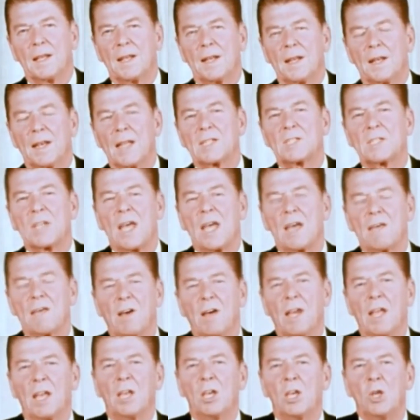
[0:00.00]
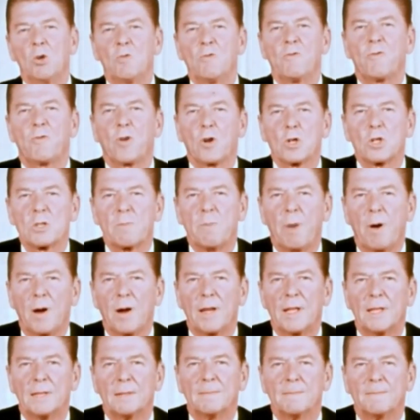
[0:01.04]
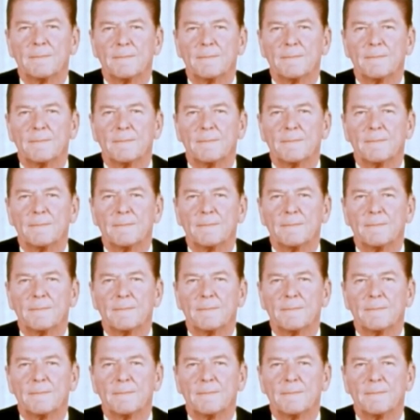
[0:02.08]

Let's have a new first party,